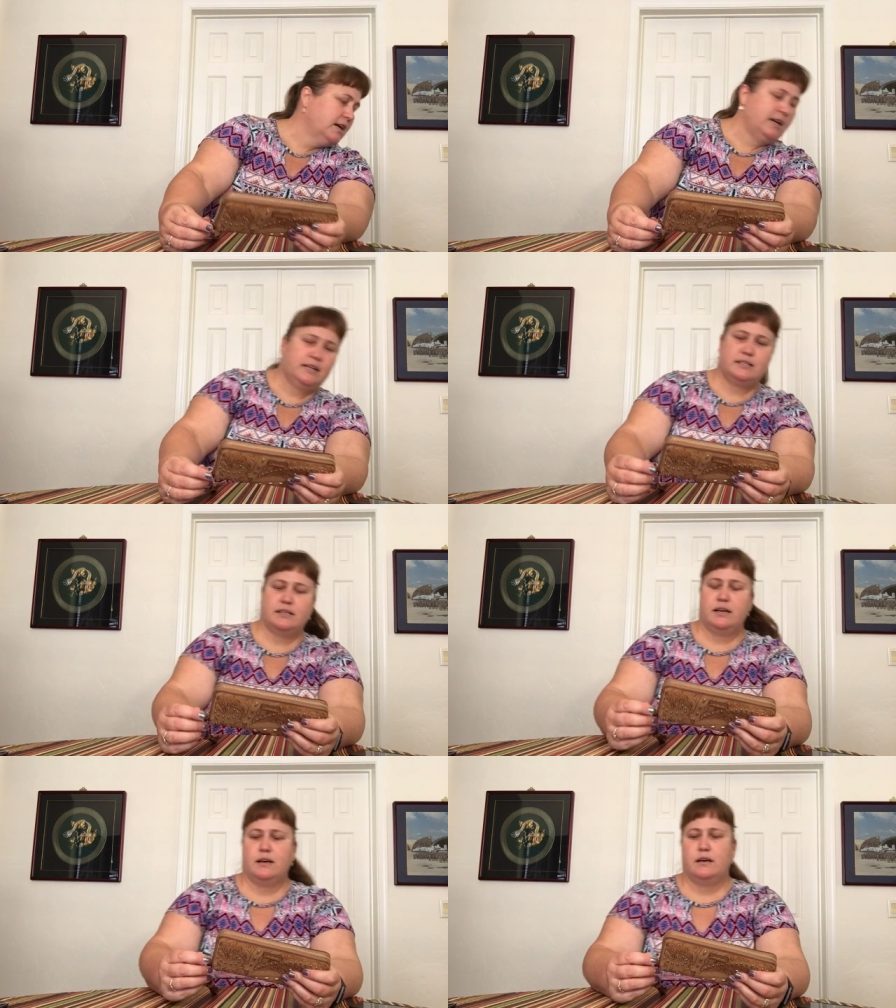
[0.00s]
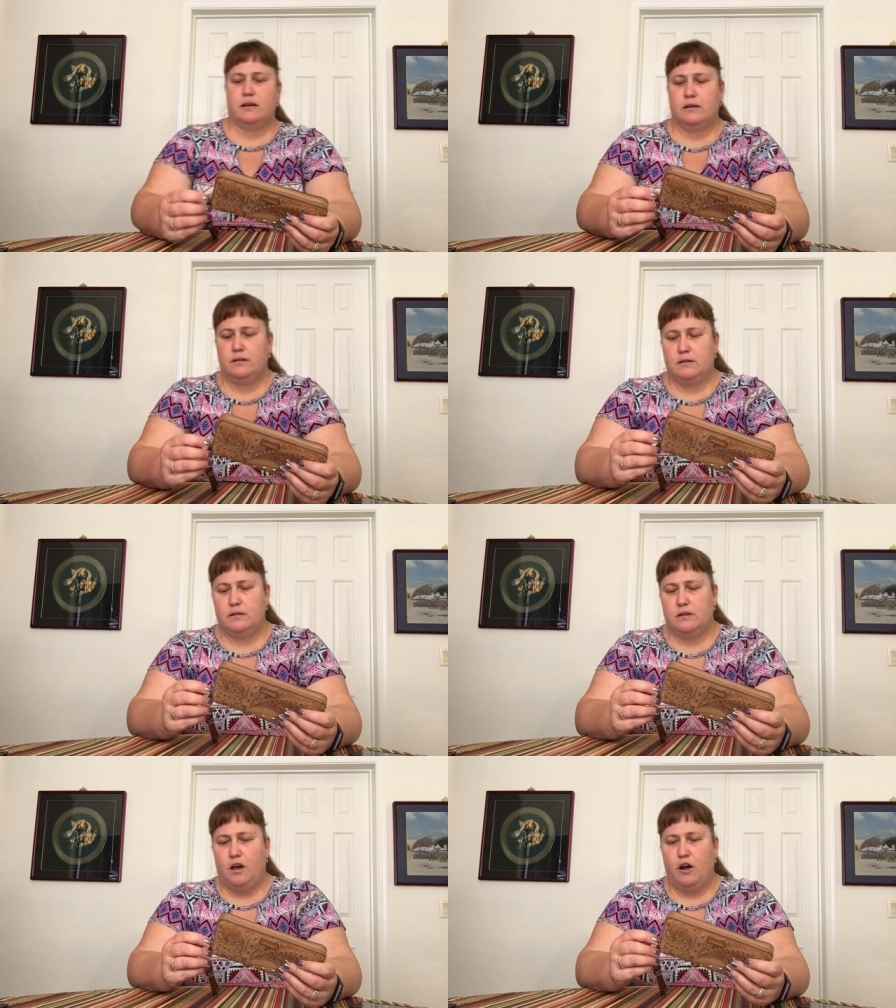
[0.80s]
It's a
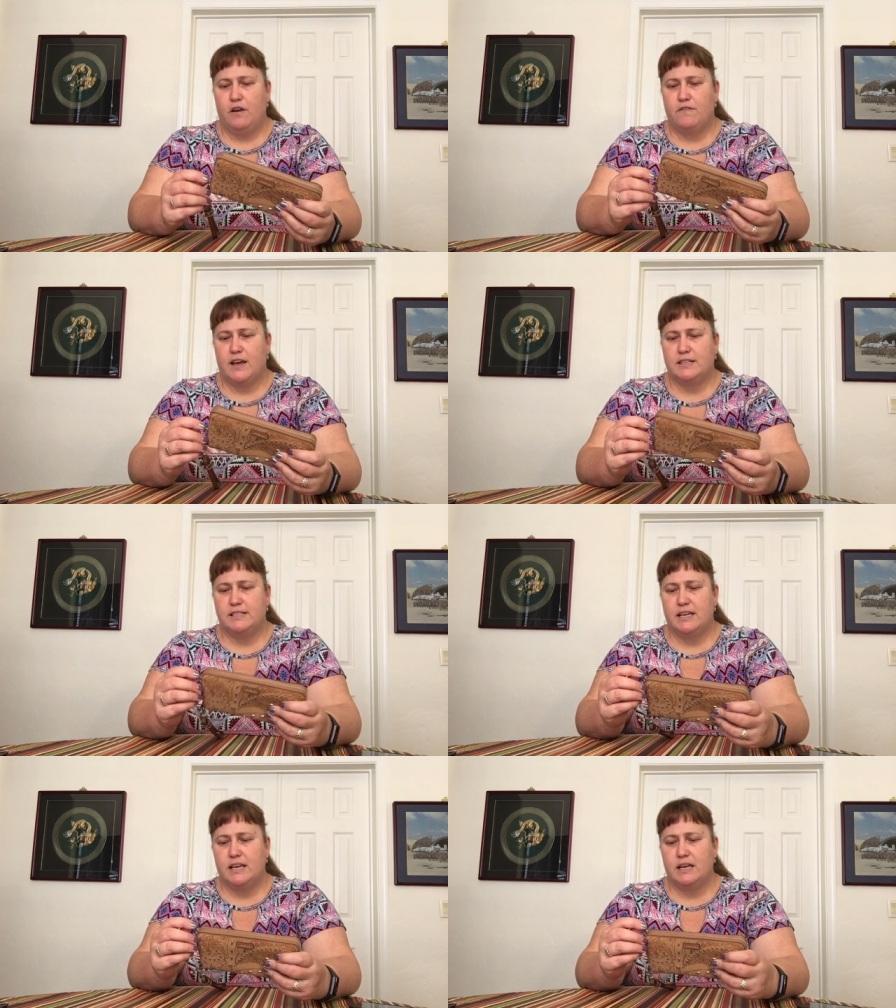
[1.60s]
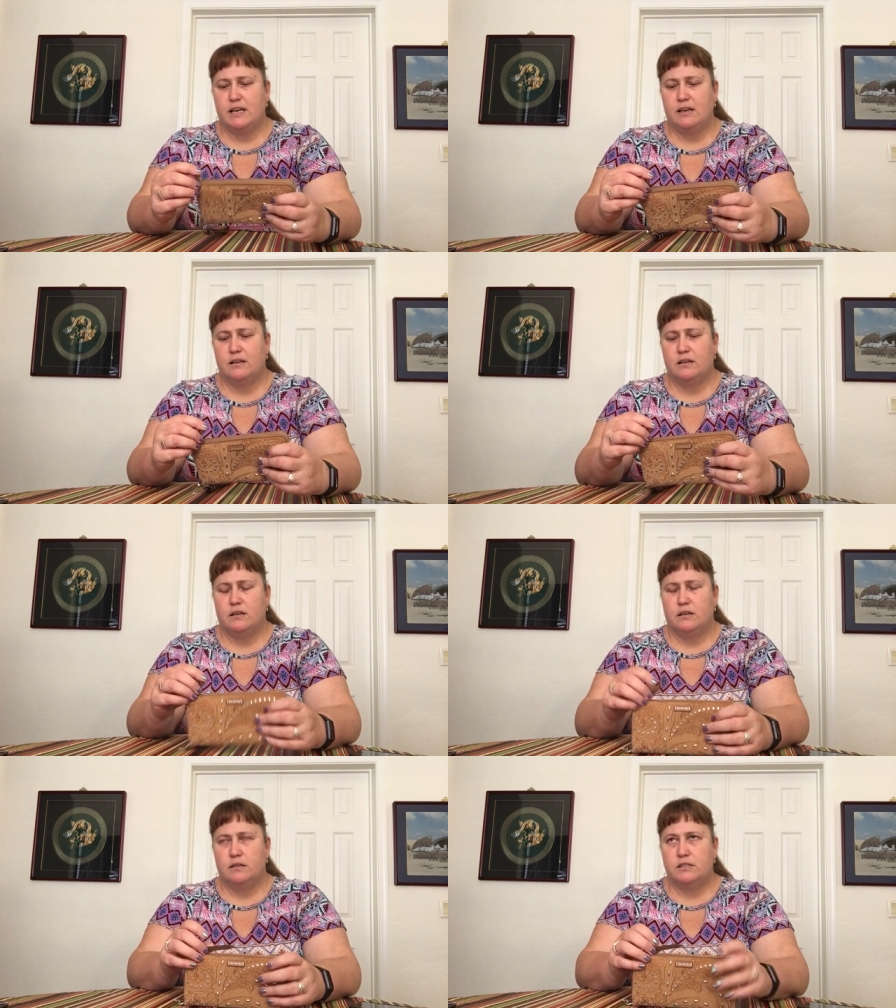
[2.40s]
RFID
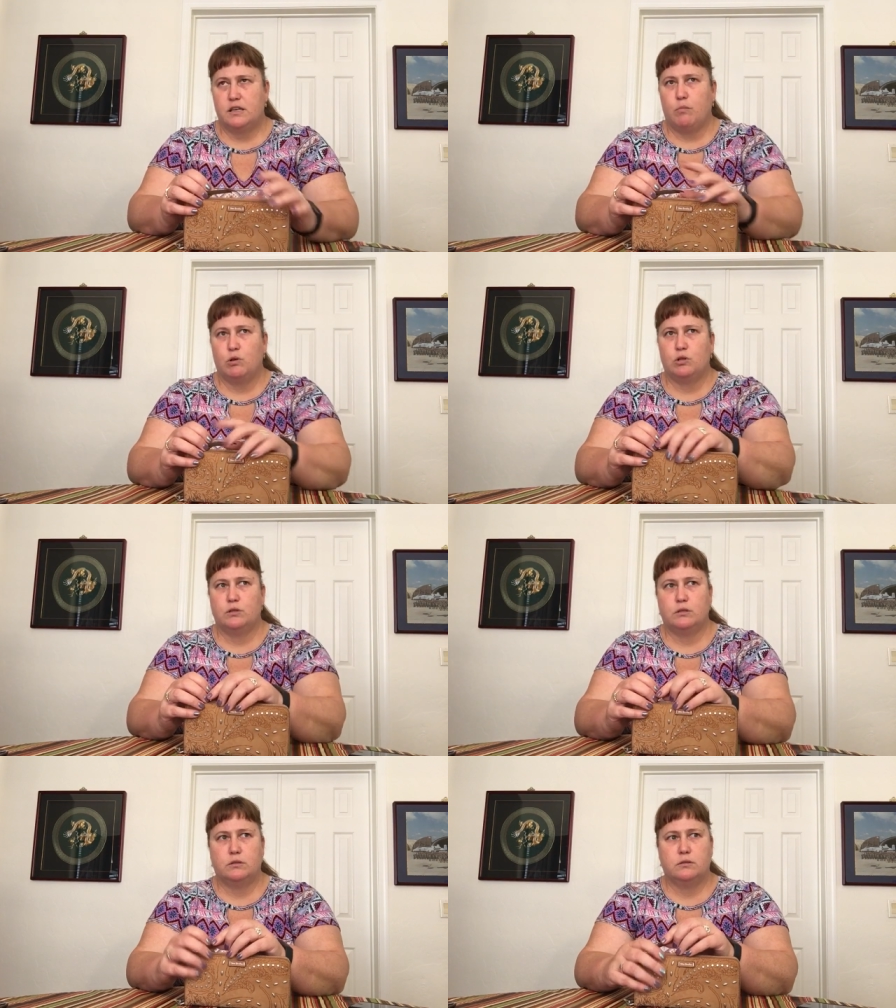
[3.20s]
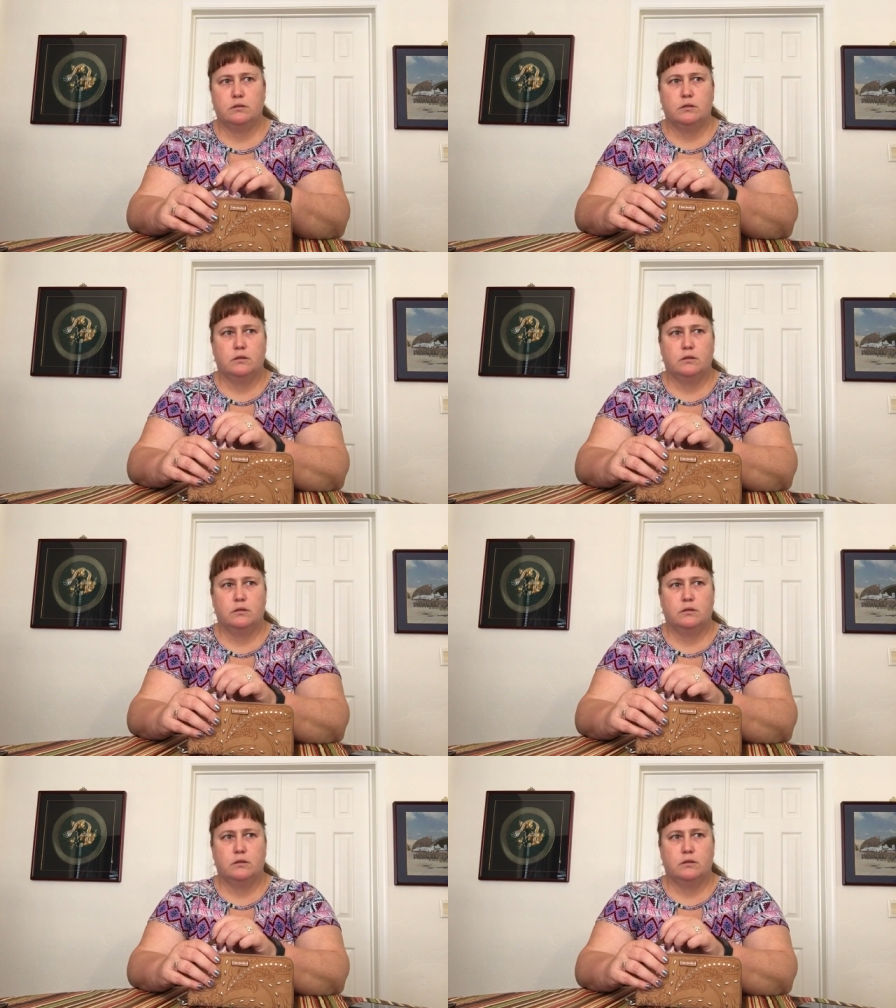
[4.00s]
double